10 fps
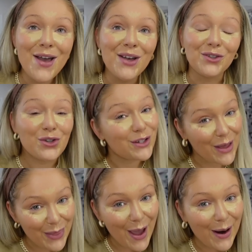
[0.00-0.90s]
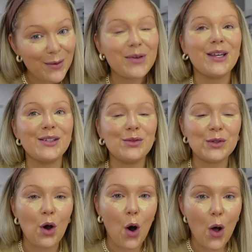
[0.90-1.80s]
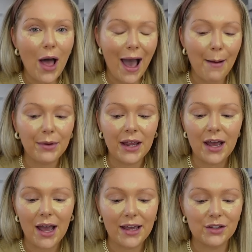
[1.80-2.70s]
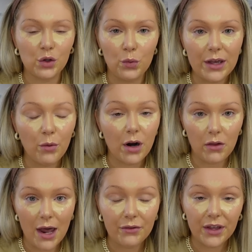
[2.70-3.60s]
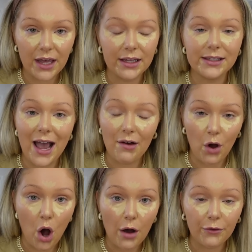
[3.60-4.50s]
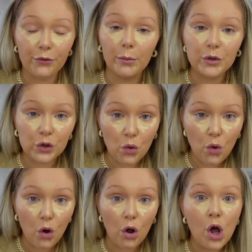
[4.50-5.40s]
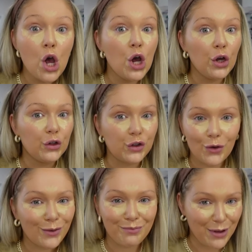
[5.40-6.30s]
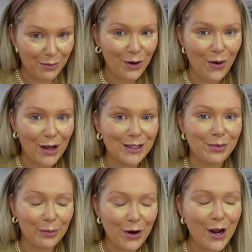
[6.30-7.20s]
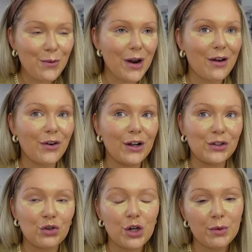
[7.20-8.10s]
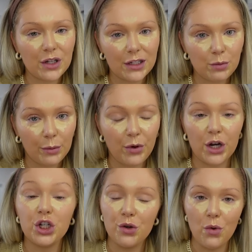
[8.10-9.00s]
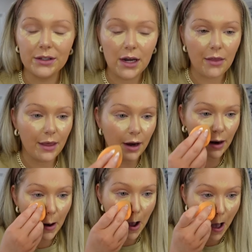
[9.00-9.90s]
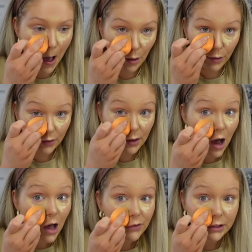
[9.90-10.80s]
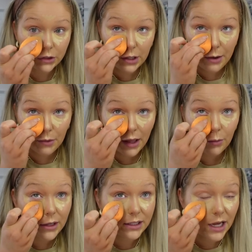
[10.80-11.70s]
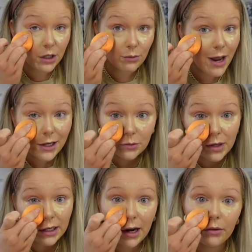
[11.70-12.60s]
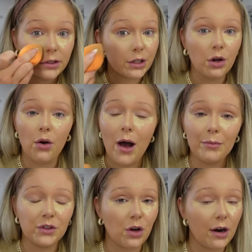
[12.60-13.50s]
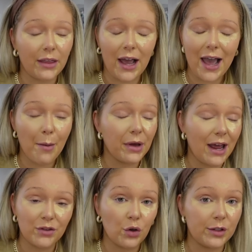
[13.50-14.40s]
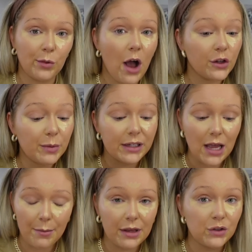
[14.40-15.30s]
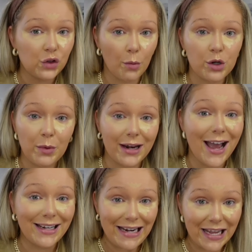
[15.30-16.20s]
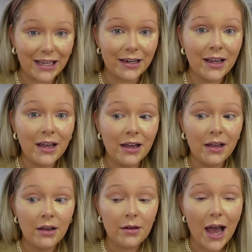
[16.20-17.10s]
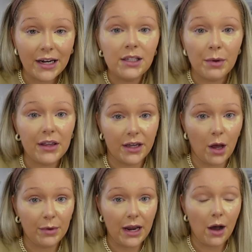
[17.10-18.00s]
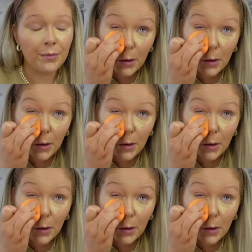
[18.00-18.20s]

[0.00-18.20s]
So she's not there because this was all happening, I guess, the week where a lot of kids have off from school. So people go on spring break or whatever. And so she was on spring break. She was not there in the office. So they were like, we can take you next week. And I was like, no, I'm sorry. Like I'm going to have to go somewhere else because I'm in so much pain. I need somebody that can help me now.